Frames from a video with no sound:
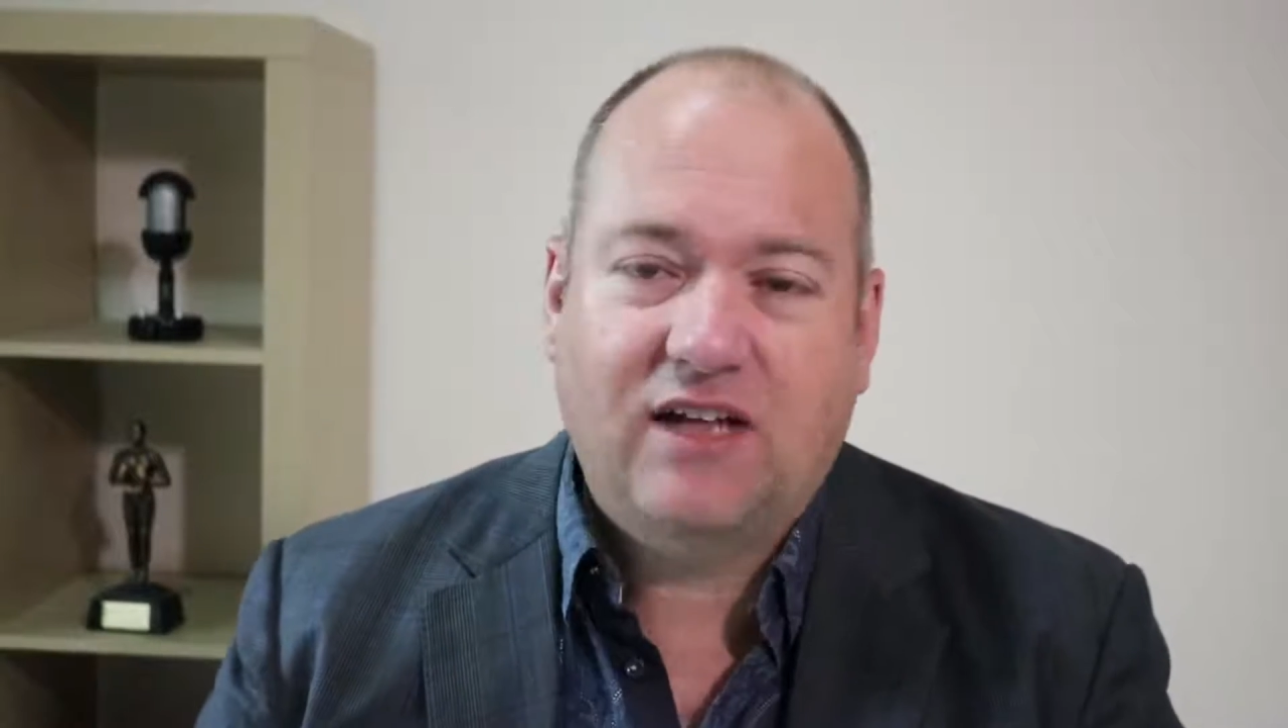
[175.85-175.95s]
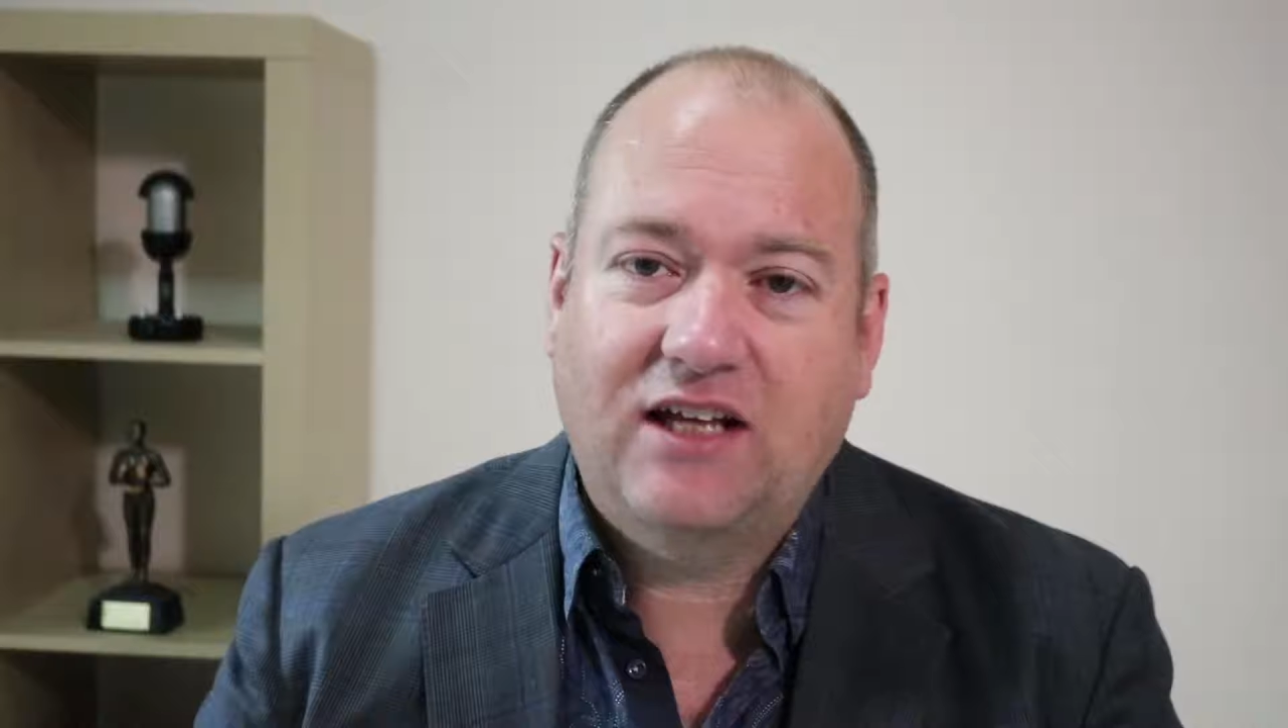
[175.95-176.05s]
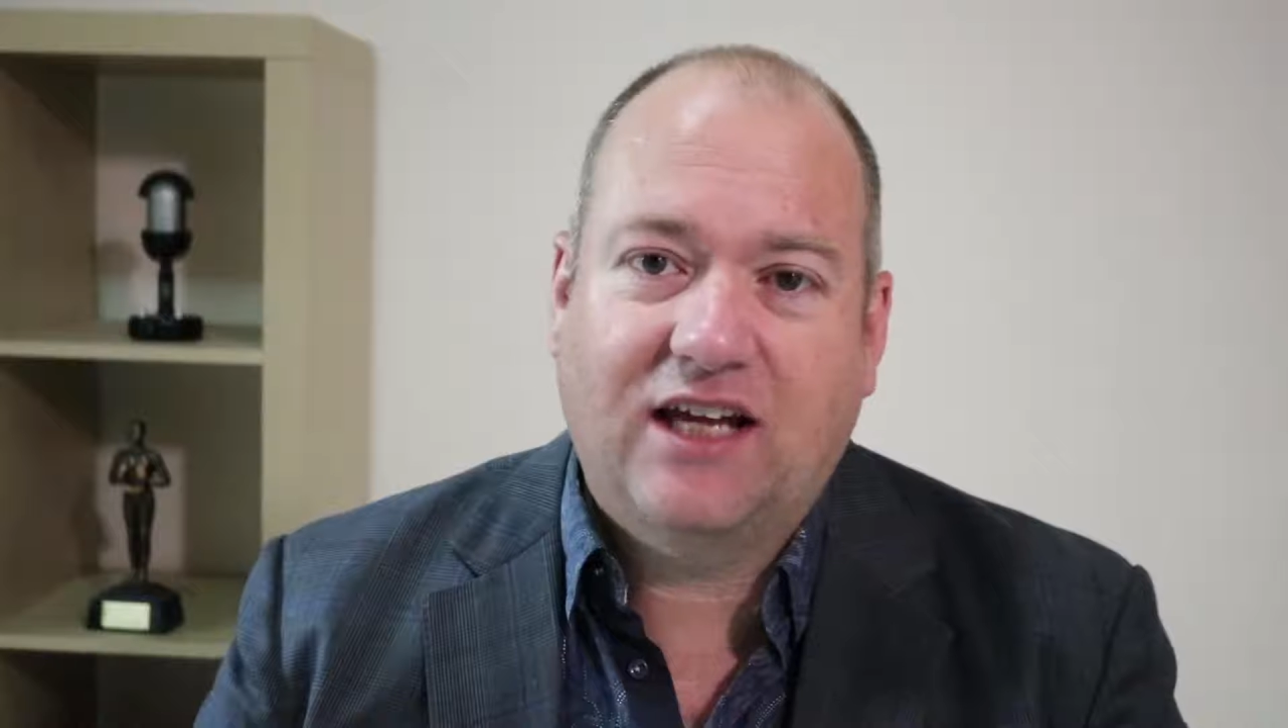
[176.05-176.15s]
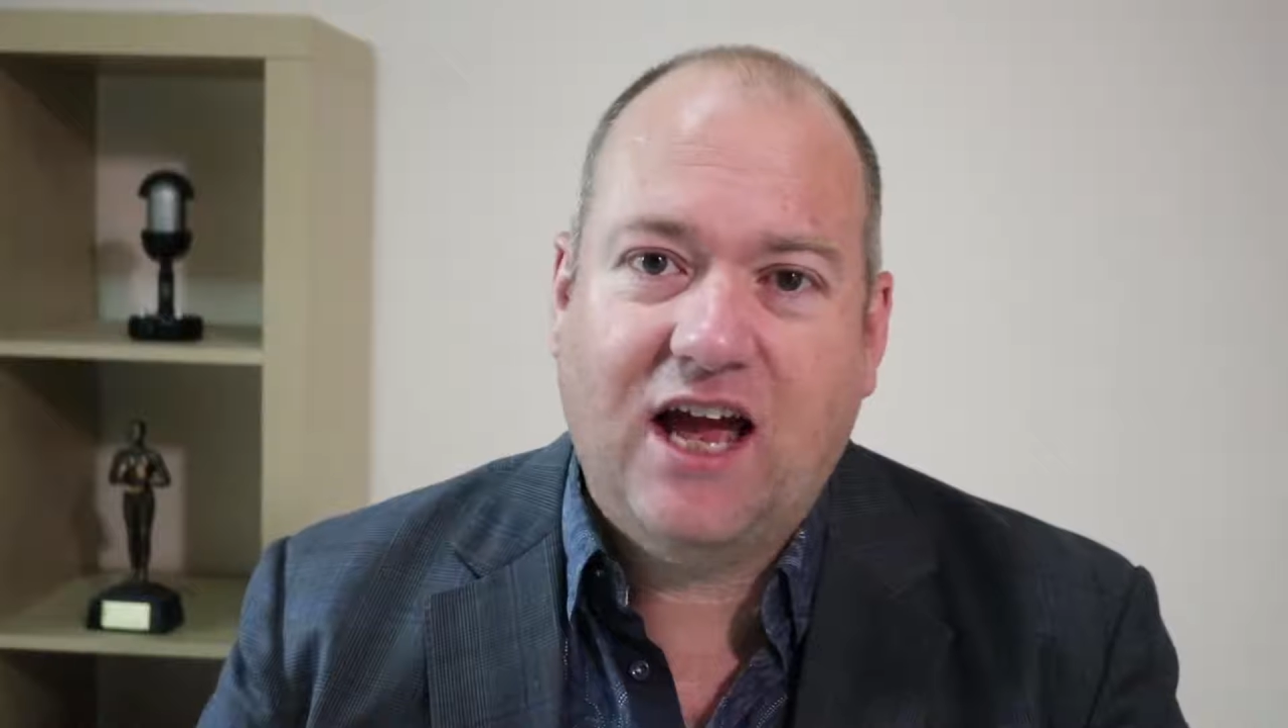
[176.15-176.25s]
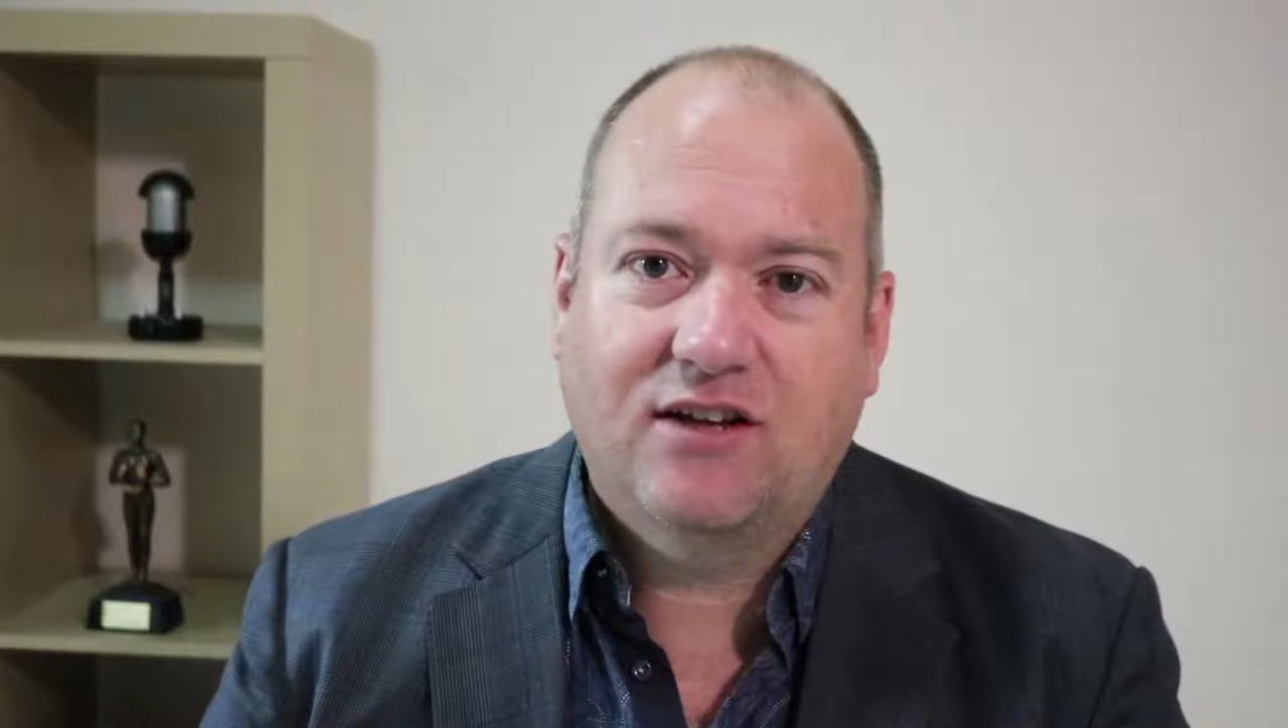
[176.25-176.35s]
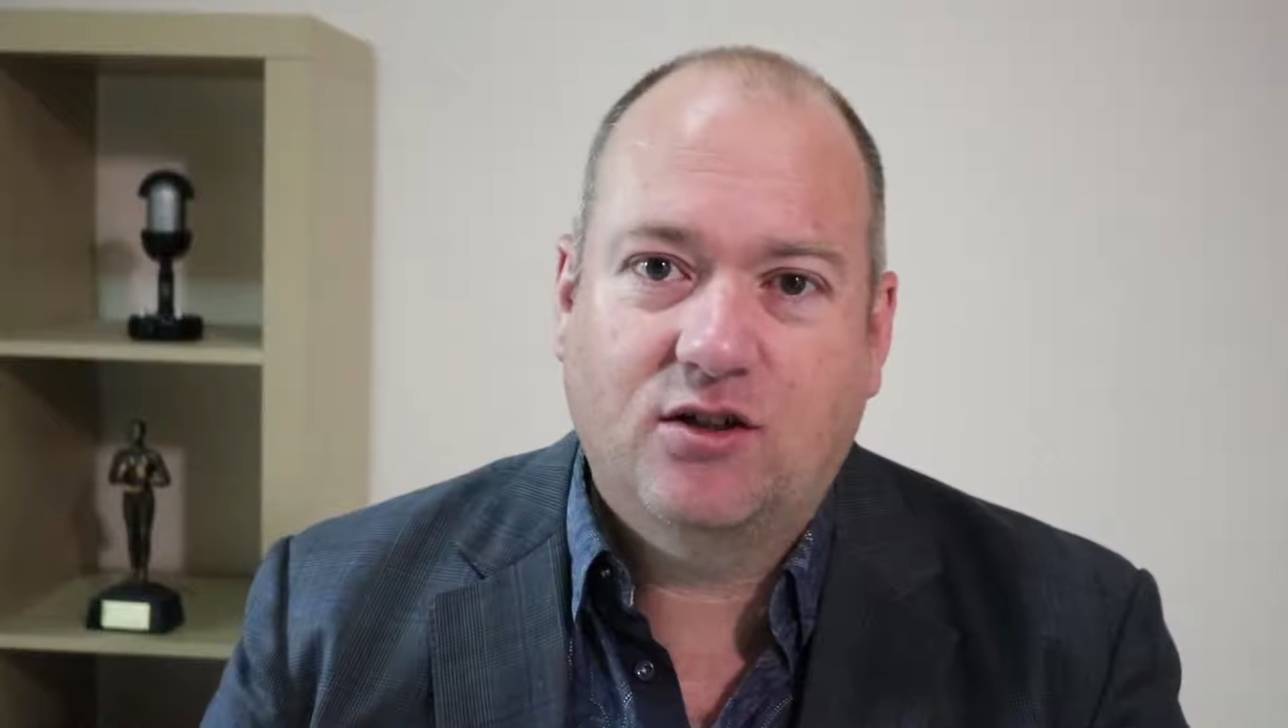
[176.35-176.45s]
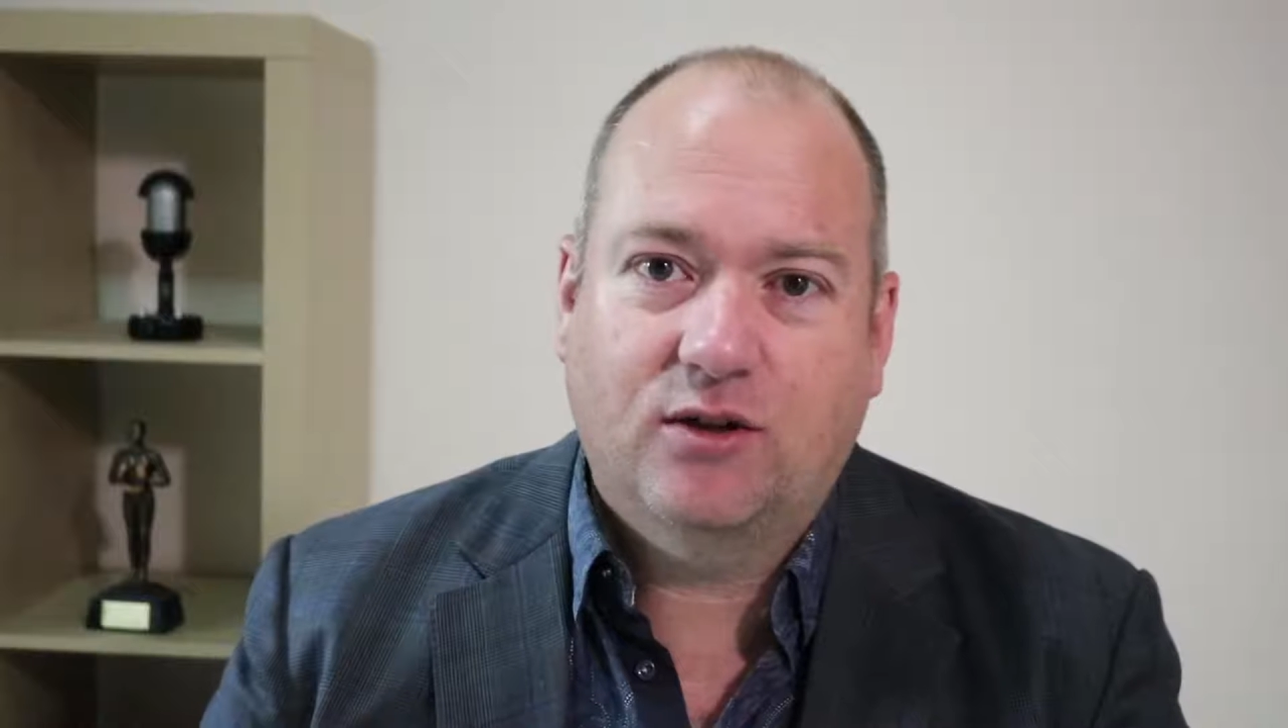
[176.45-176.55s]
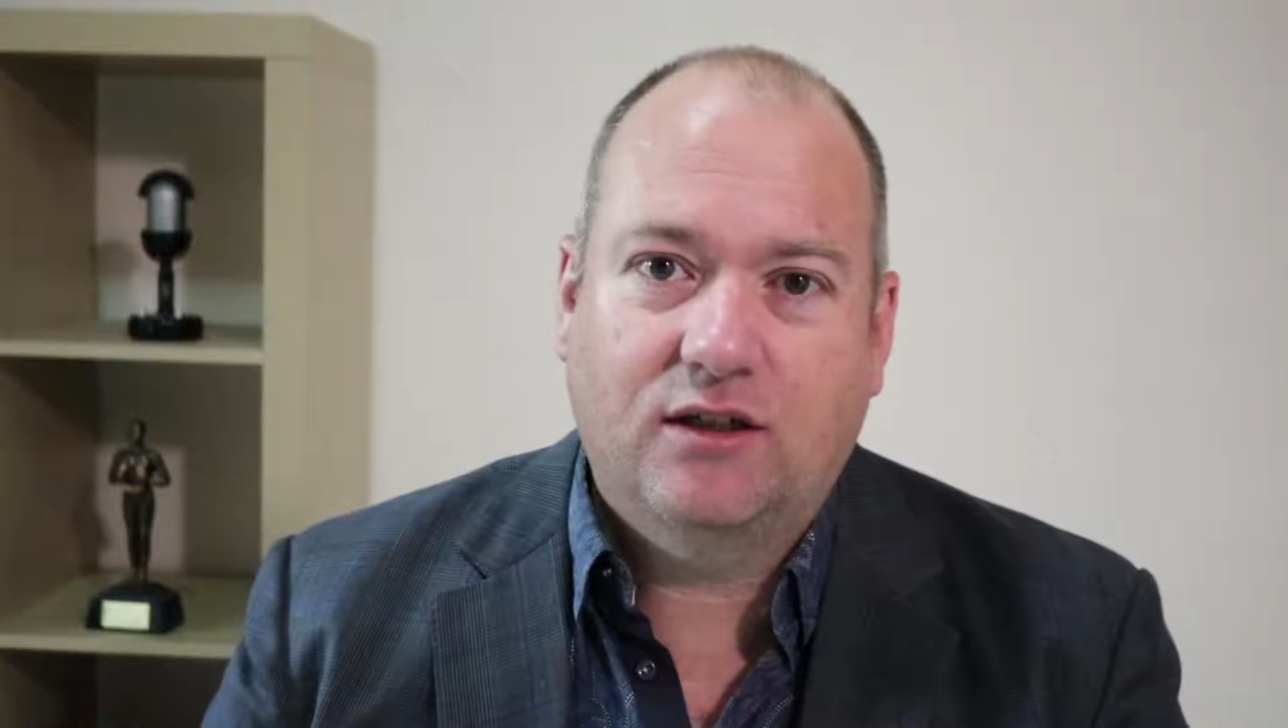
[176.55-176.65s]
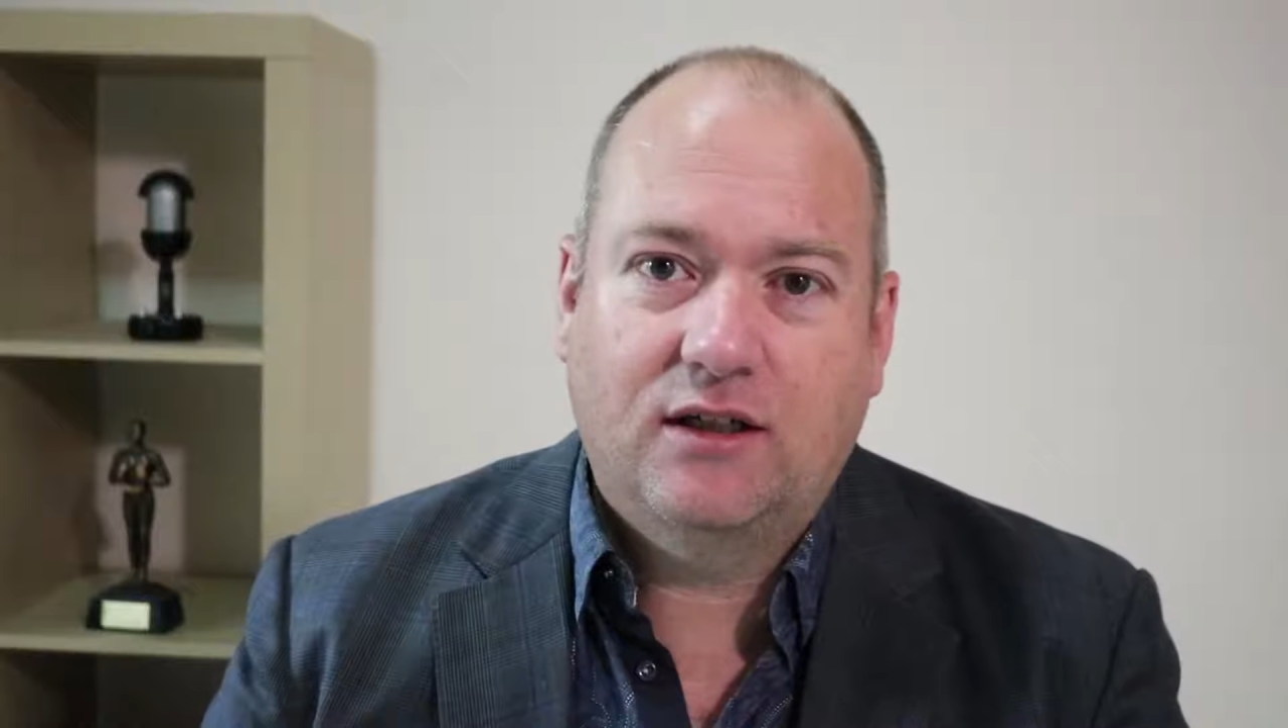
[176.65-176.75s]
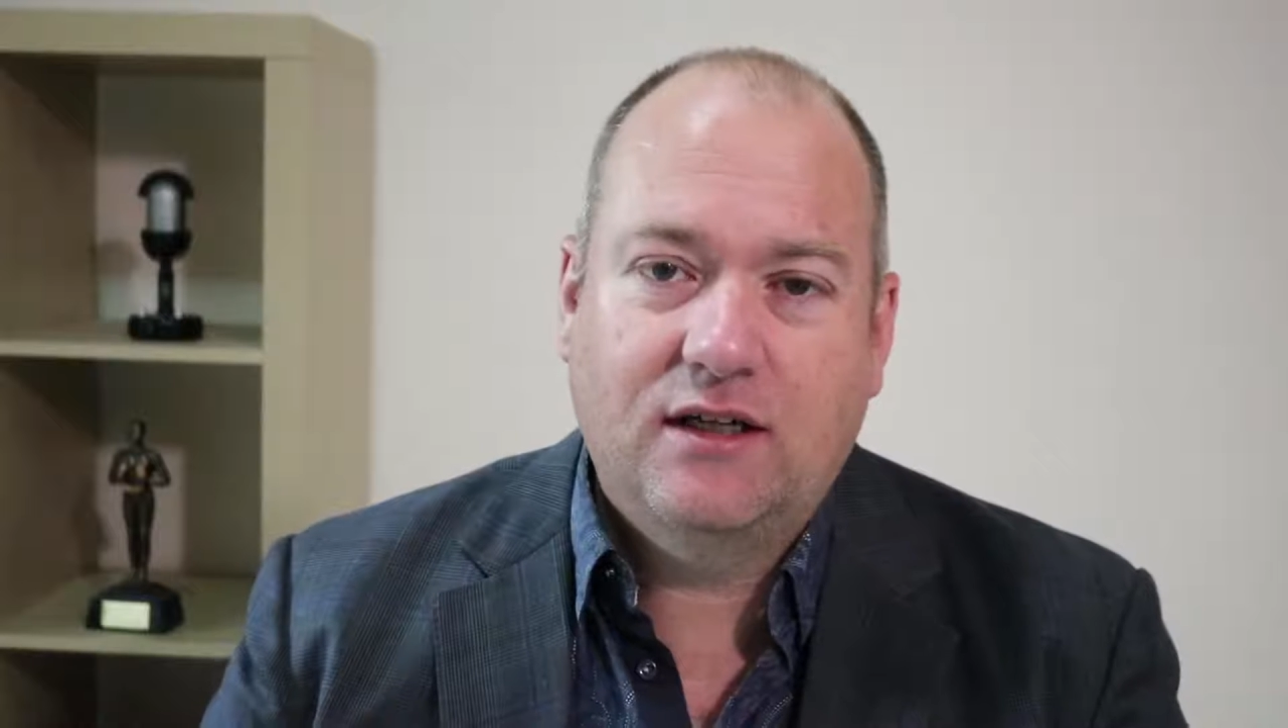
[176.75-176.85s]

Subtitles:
and you can't do it.